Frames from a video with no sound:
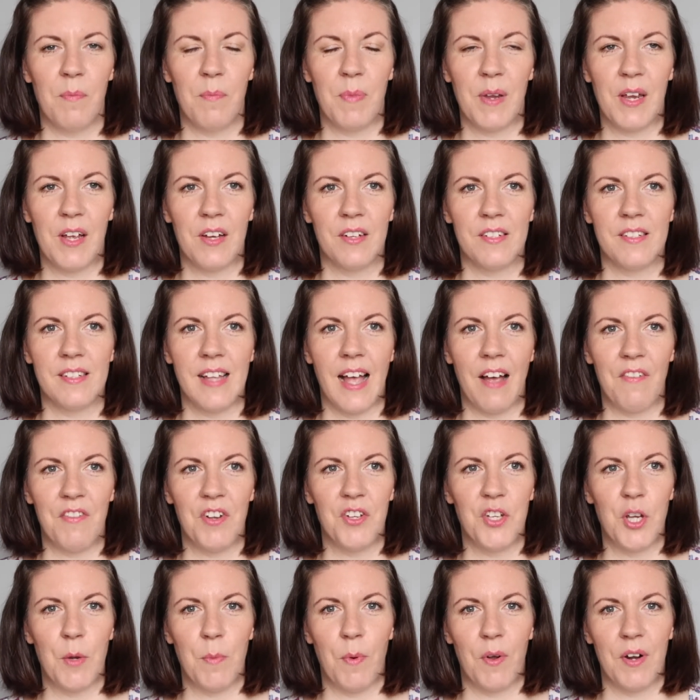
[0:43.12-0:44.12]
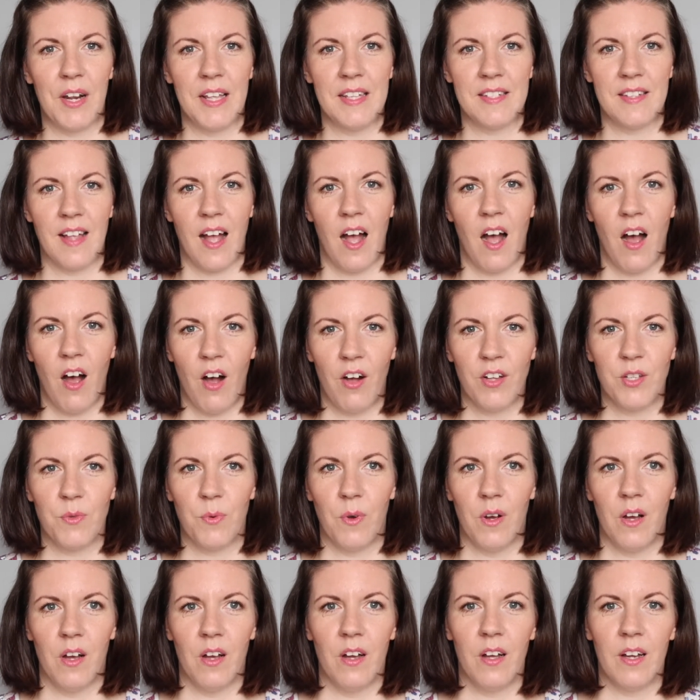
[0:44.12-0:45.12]
because having a newborn is hard
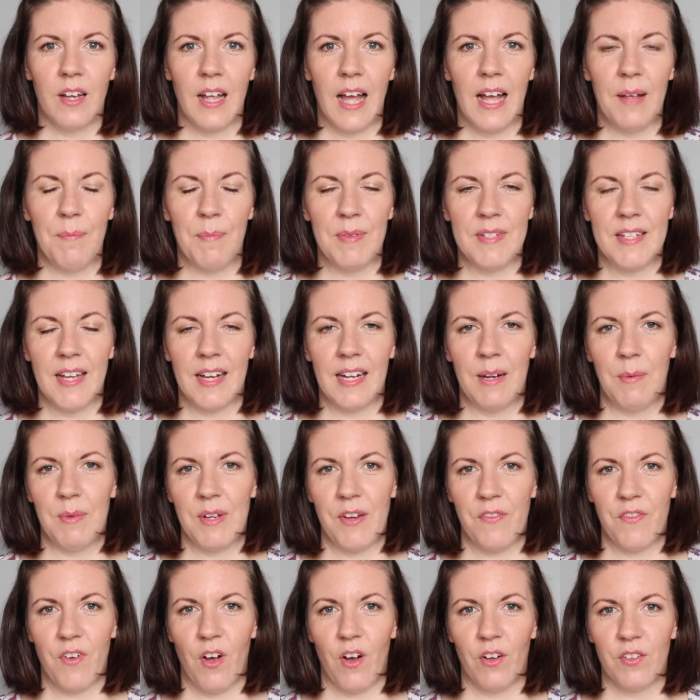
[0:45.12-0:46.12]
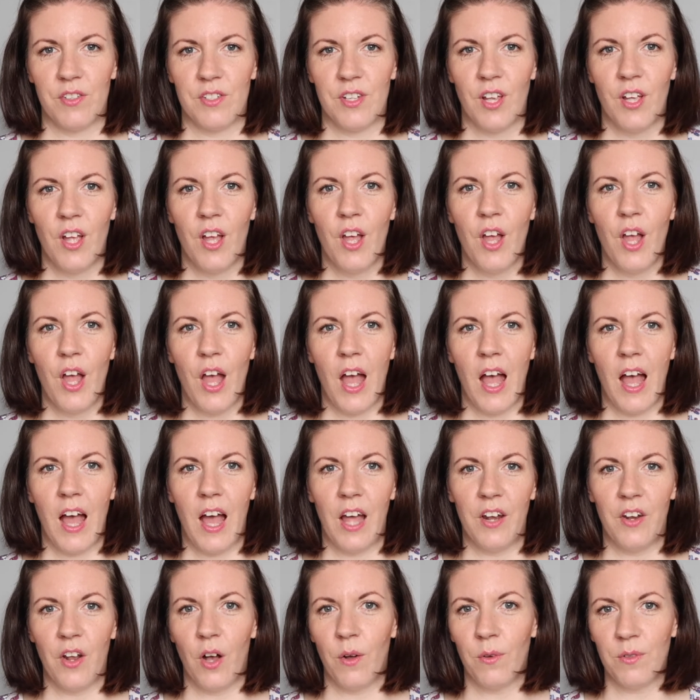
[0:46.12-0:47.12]
work, and particularly when you've got
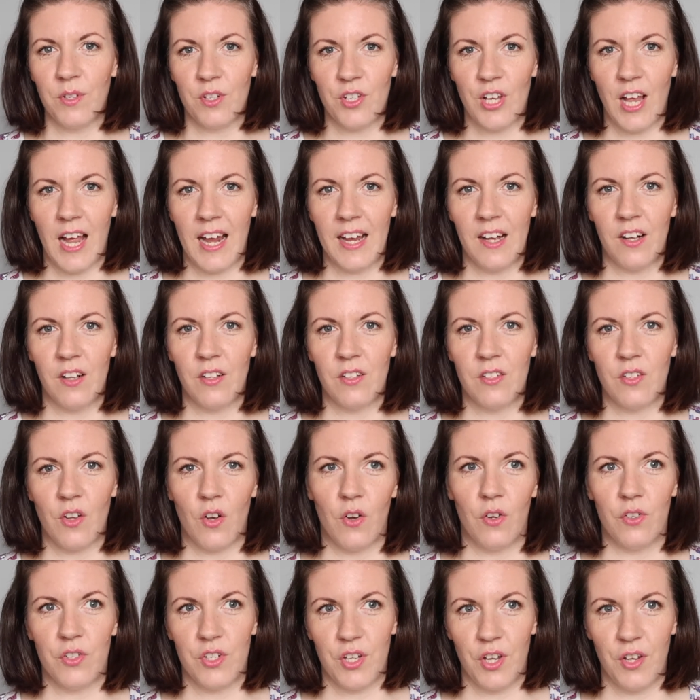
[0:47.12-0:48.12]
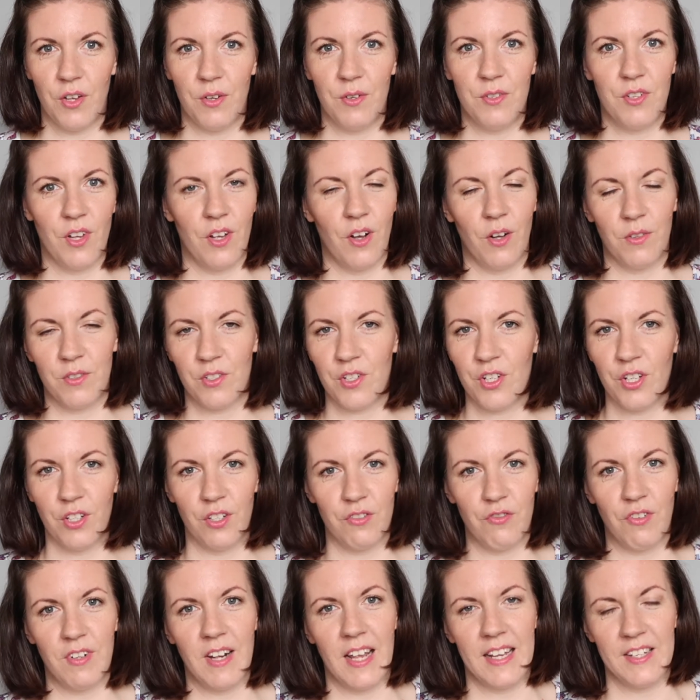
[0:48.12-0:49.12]
an older child or two older
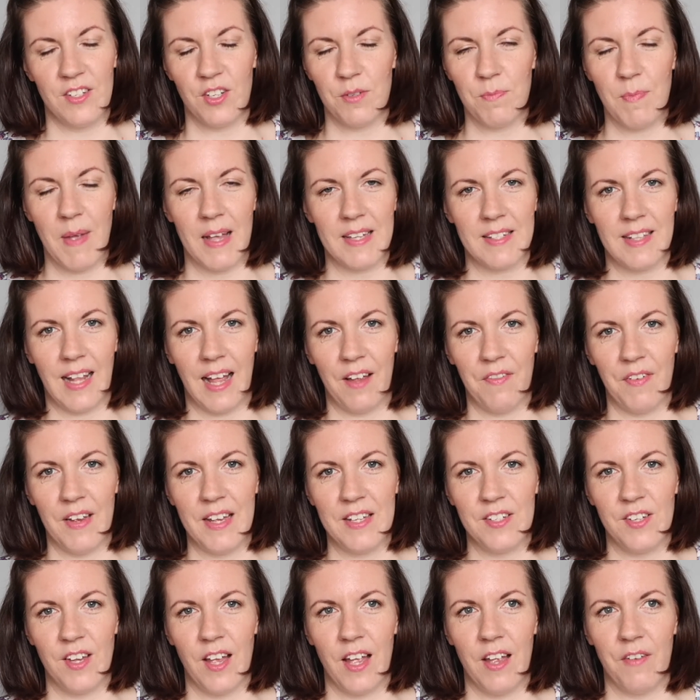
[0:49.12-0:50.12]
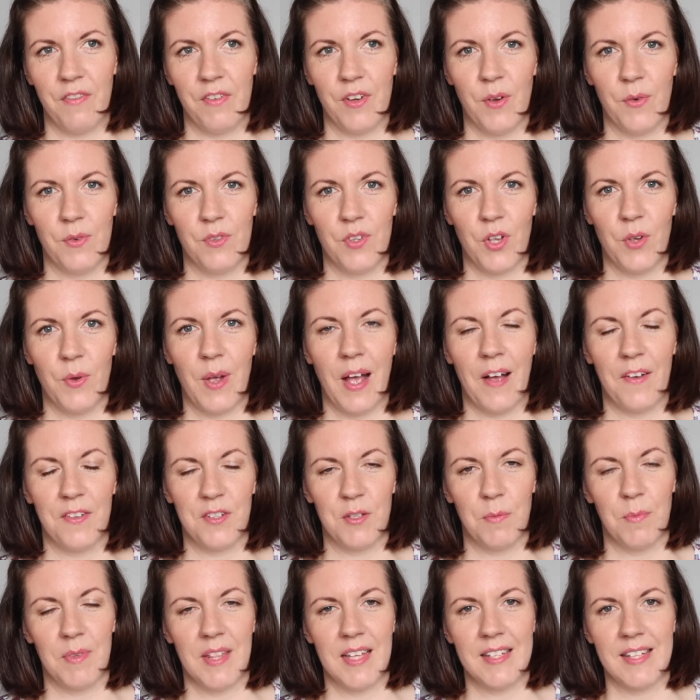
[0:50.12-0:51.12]
children, it just makes life easier if you do
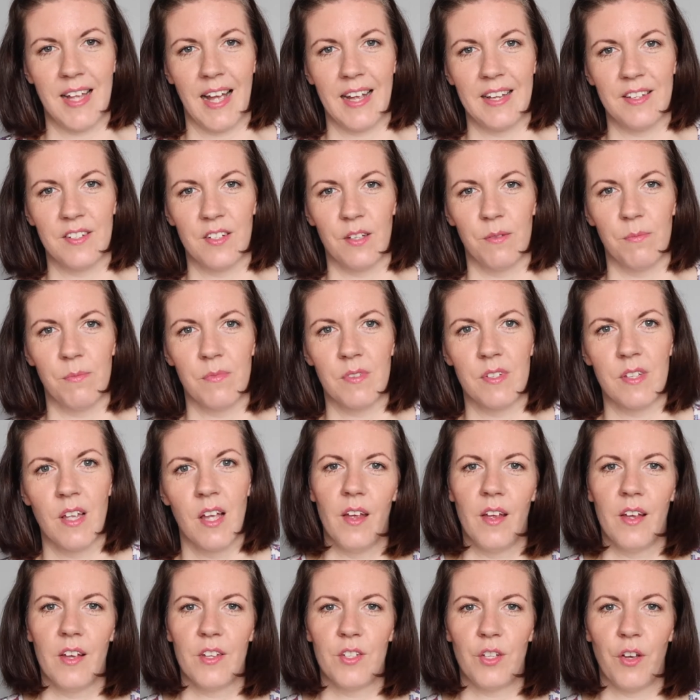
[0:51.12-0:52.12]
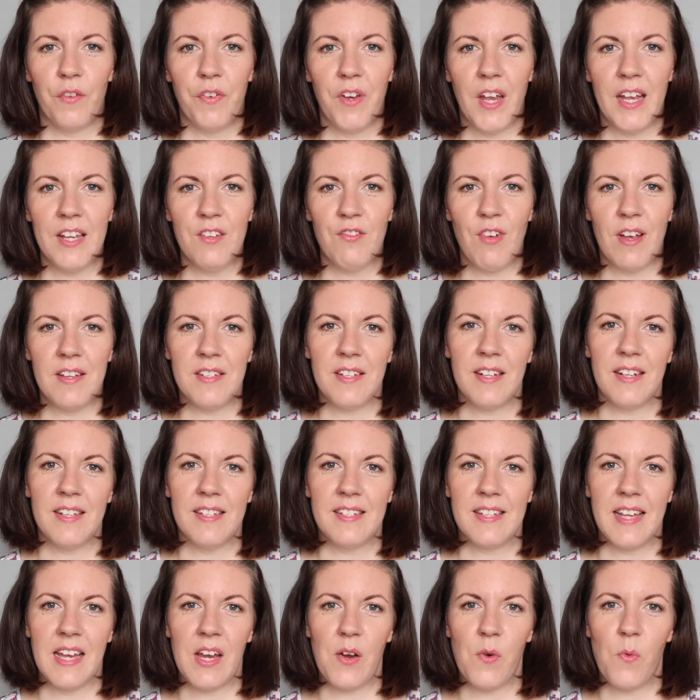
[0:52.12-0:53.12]
have some of these items. So if you're interested
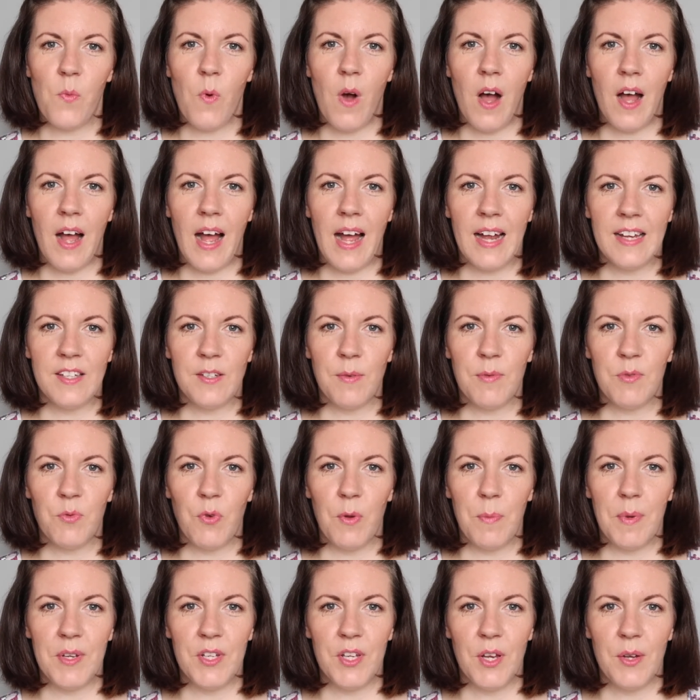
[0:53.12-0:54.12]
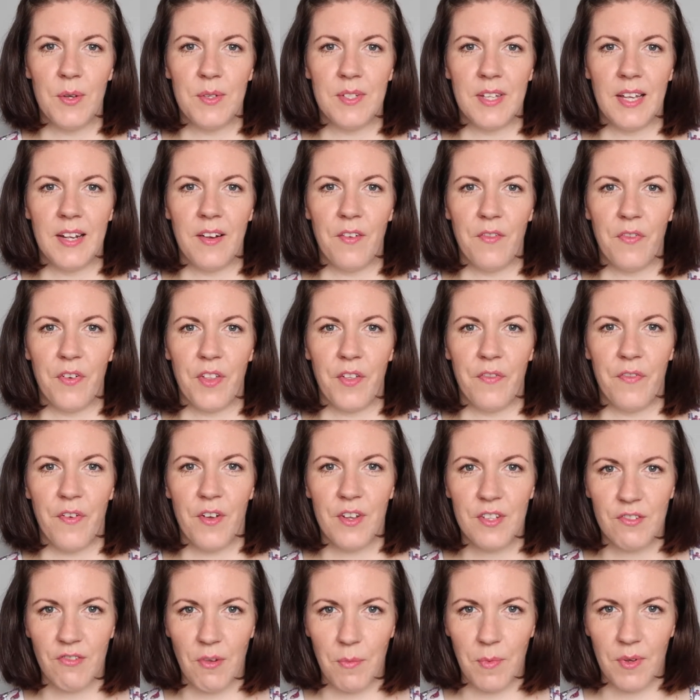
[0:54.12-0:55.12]
in seeing what items we've been using for the
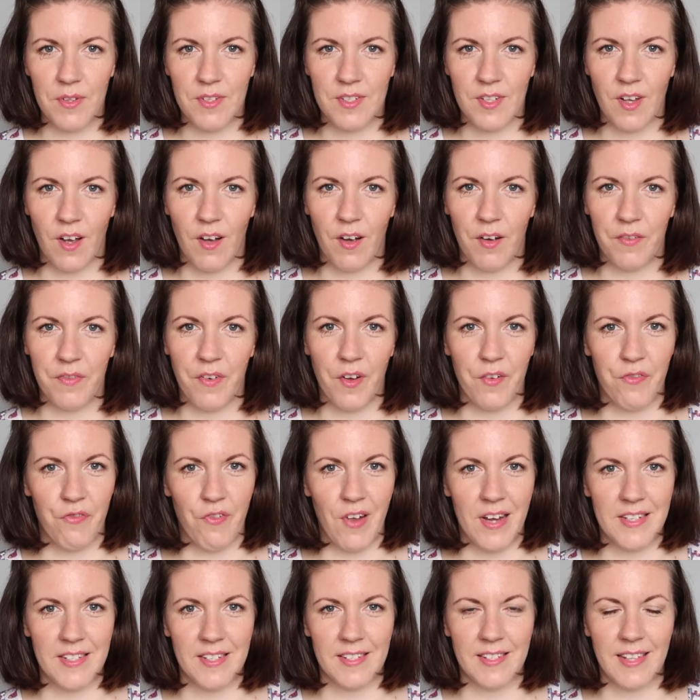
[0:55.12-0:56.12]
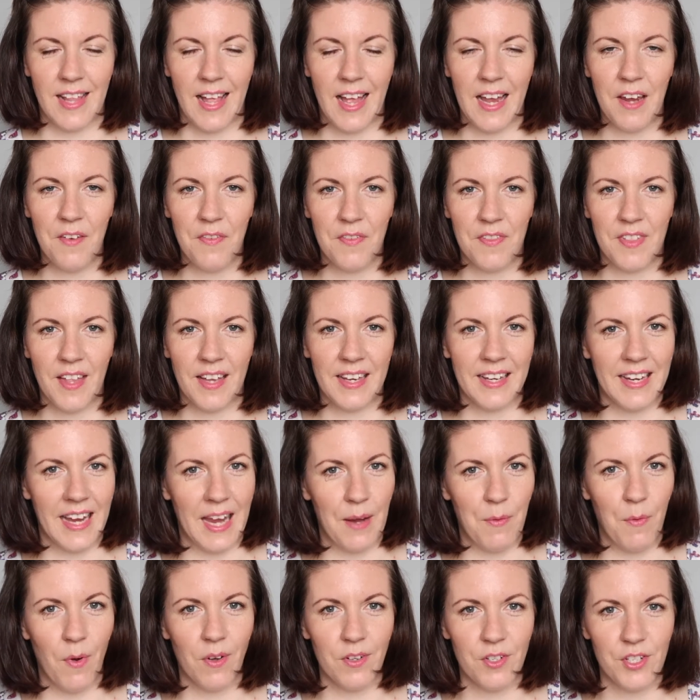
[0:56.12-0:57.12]
first 3 months of Fraser's life, then
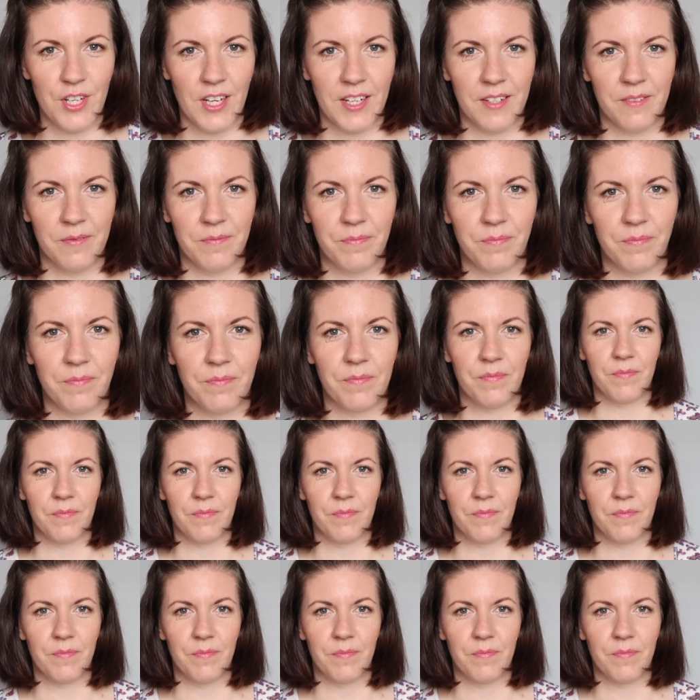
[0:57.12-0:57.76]
keep watching.